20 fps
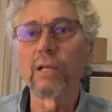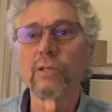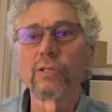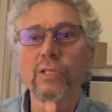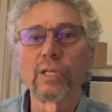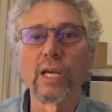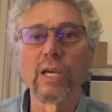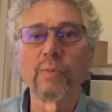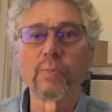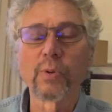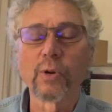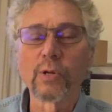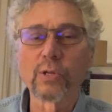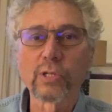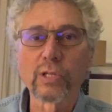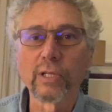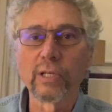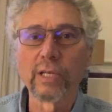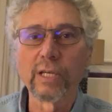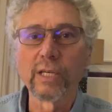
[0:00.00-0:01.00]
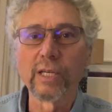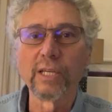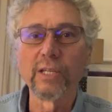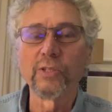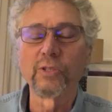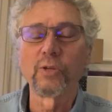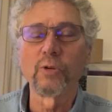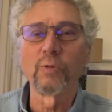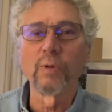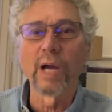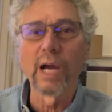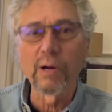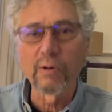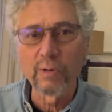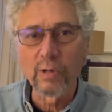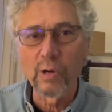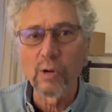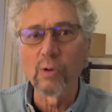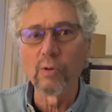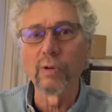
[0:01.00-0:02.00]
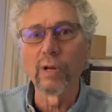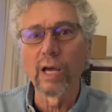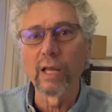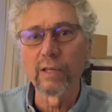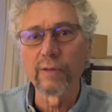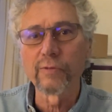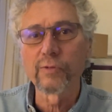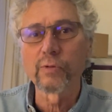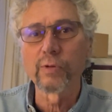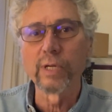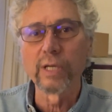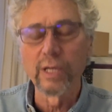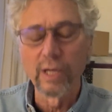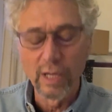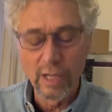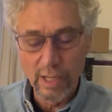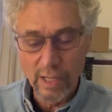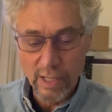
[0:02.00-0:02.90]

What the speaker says: say personally, into our own olive tree